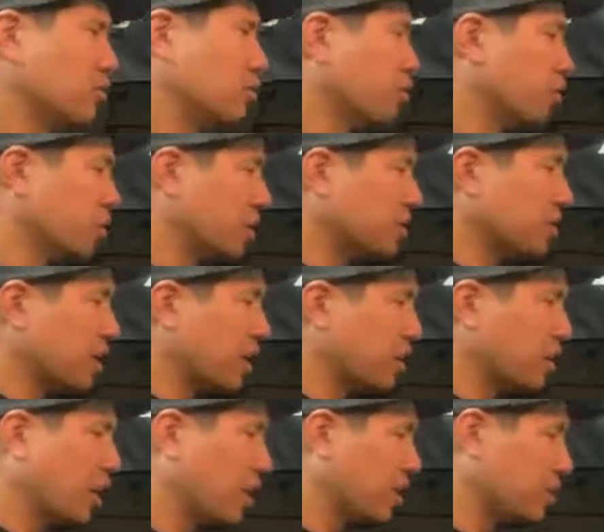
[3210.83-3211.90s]
notice that a
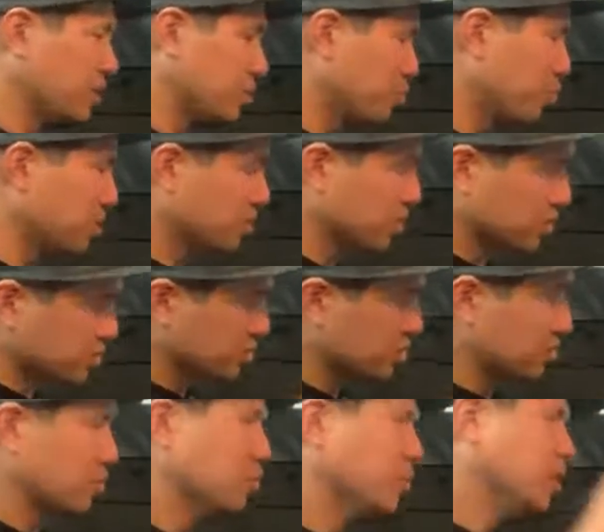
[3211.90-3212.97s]
lot of the speed jigs are
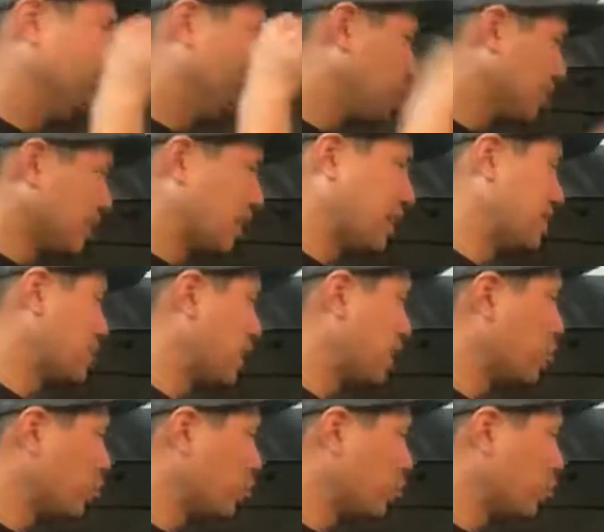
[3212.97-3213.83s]
slim because they get down